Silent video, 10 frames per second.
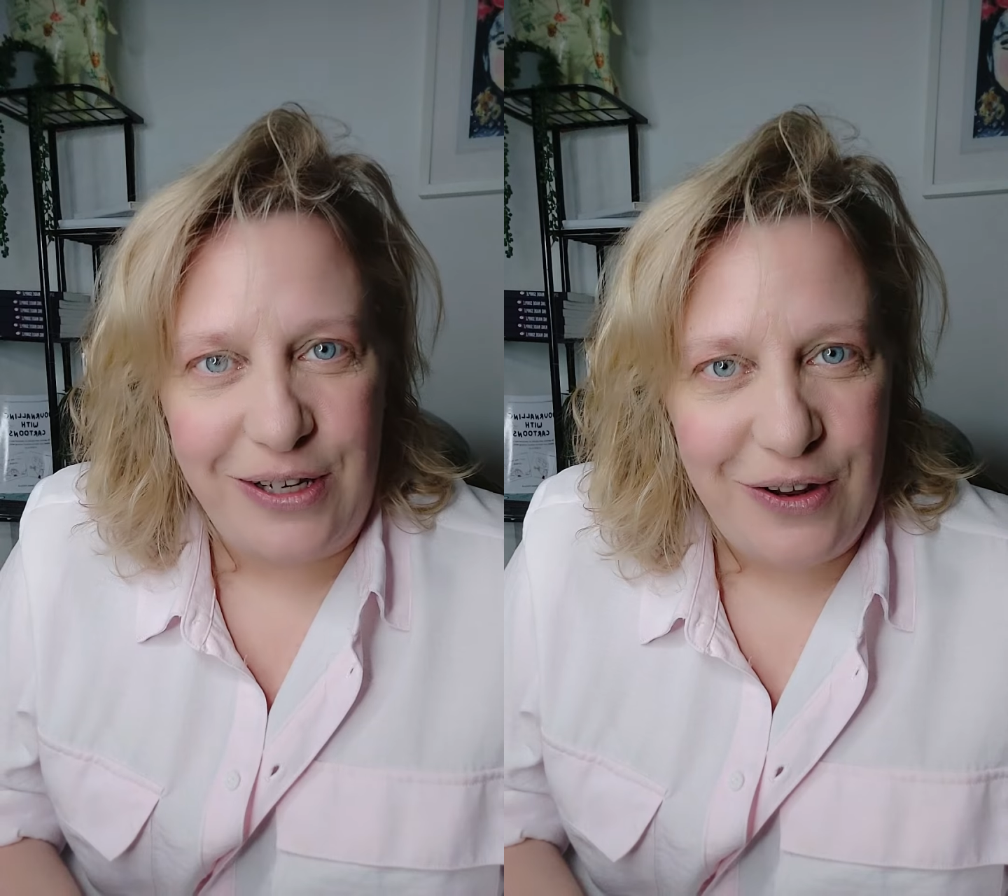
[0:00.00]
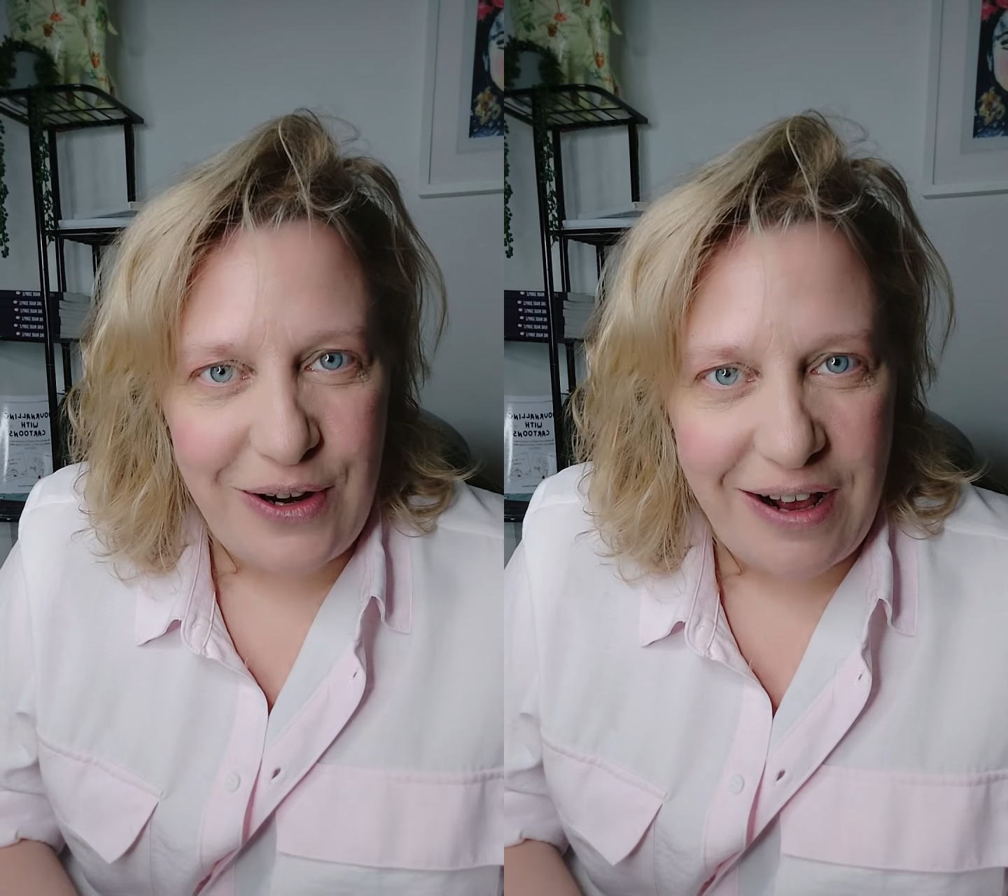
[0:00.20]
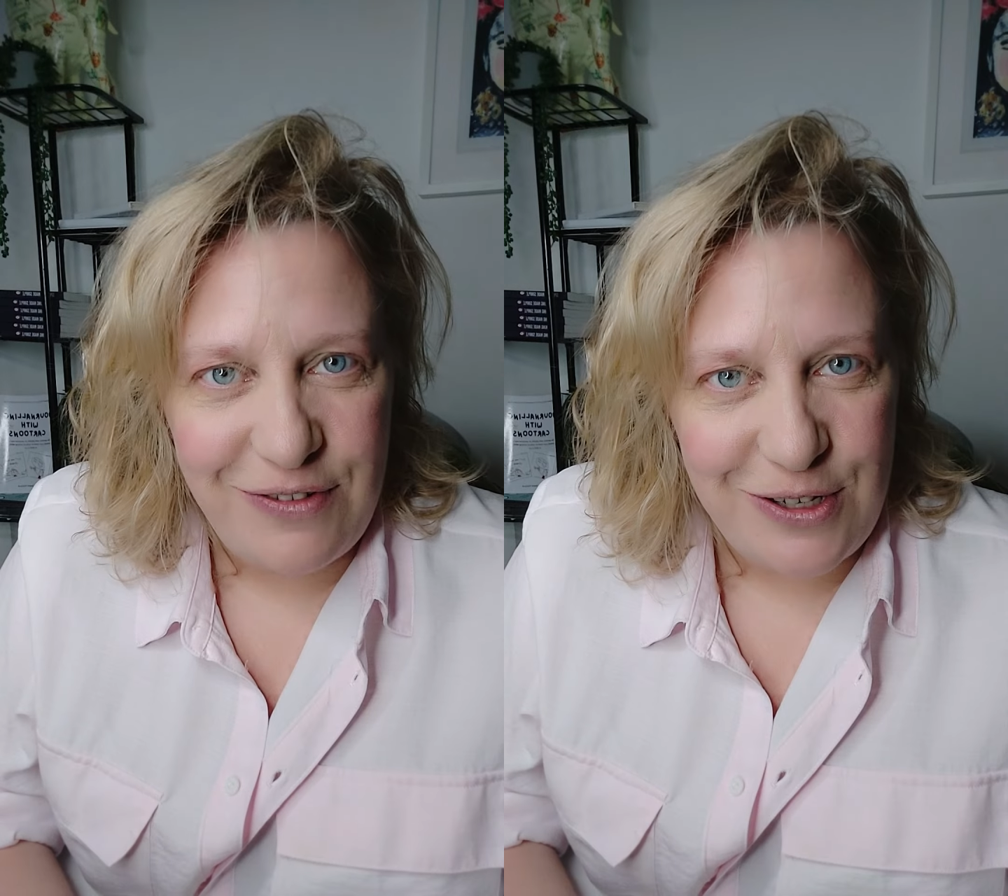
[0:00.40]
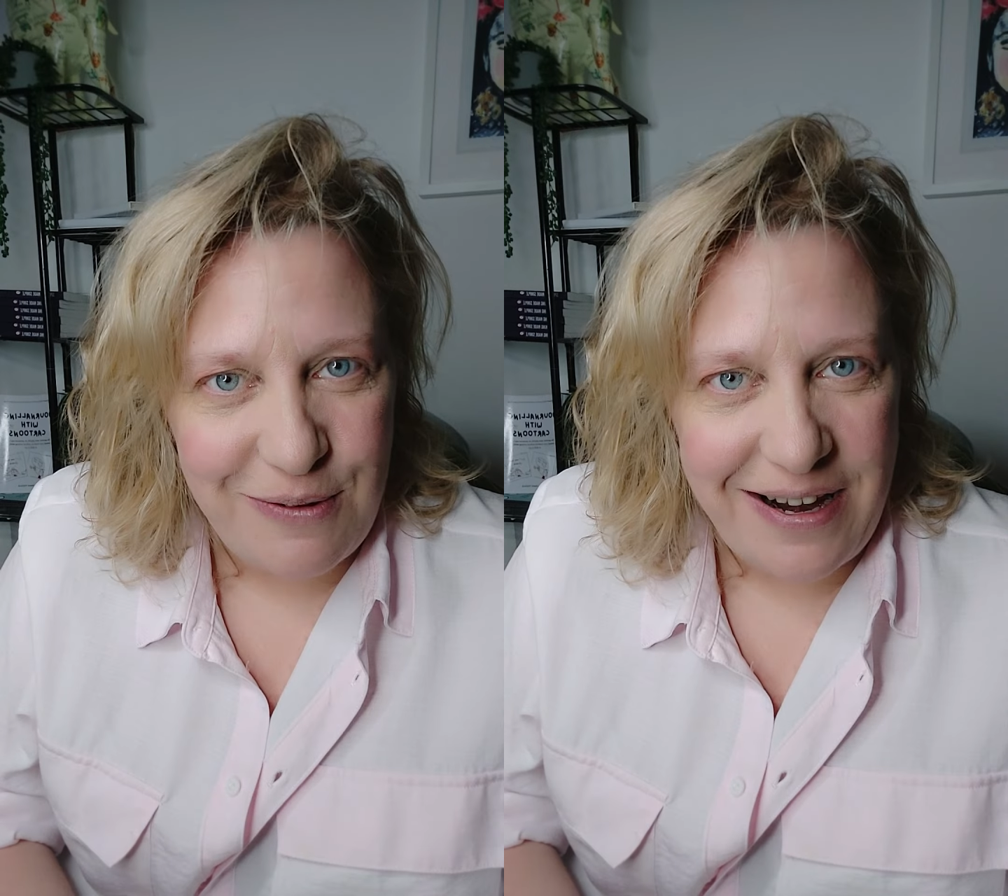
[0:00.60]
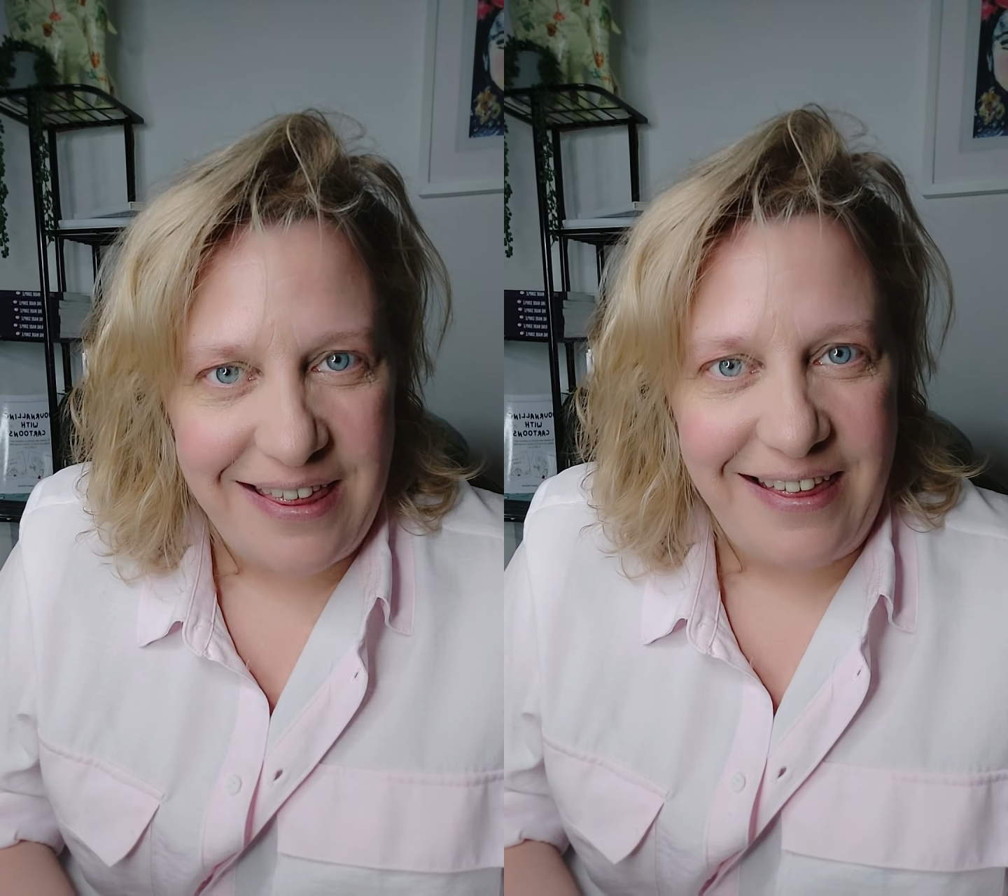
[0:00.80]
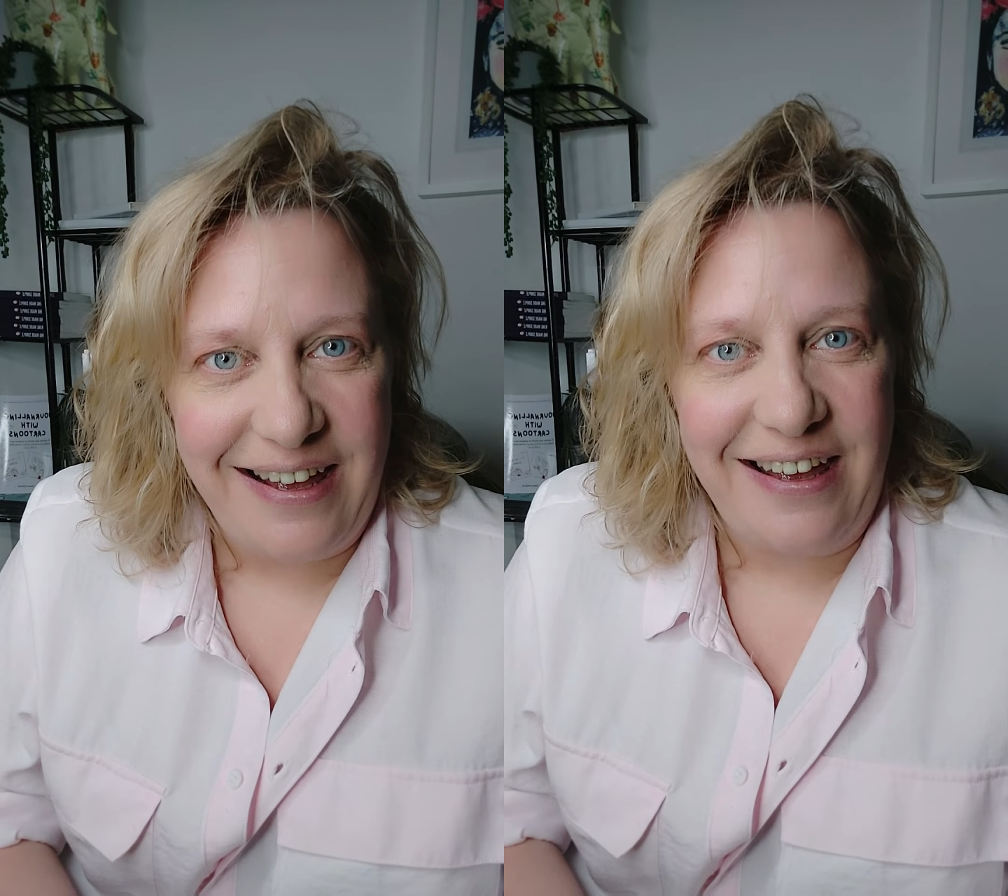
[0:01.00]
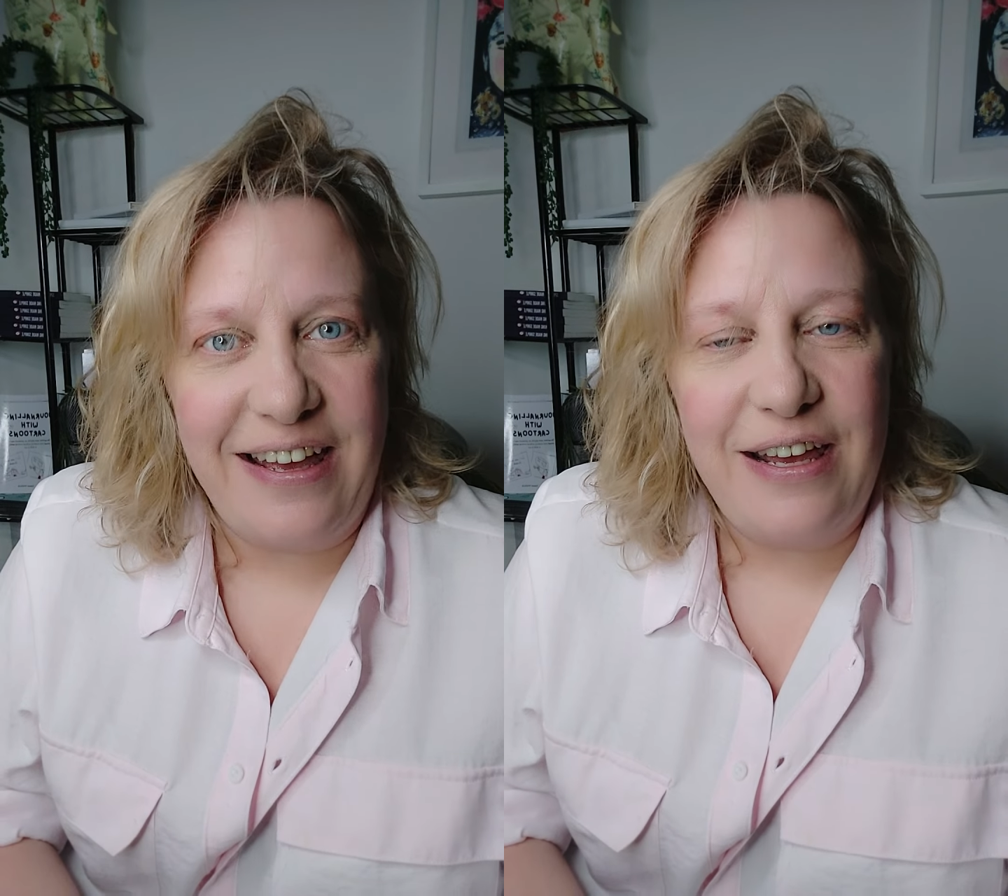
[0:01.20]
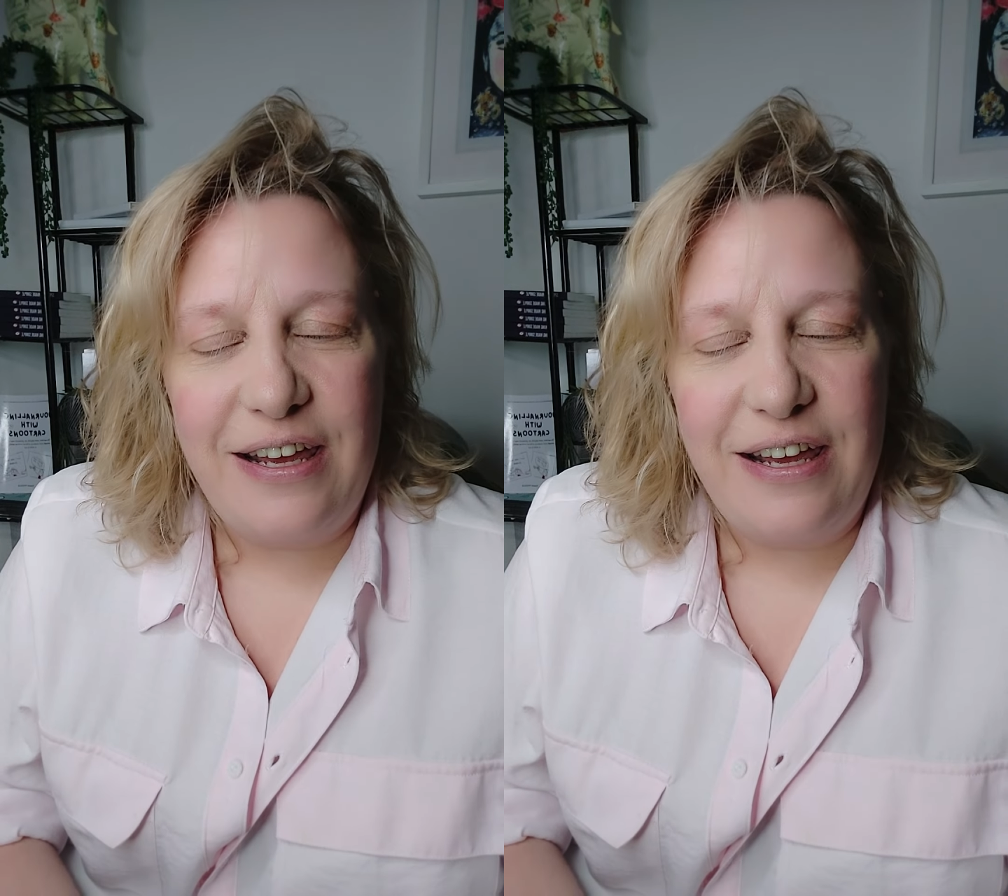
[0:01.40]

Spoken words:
You don't have to do anything.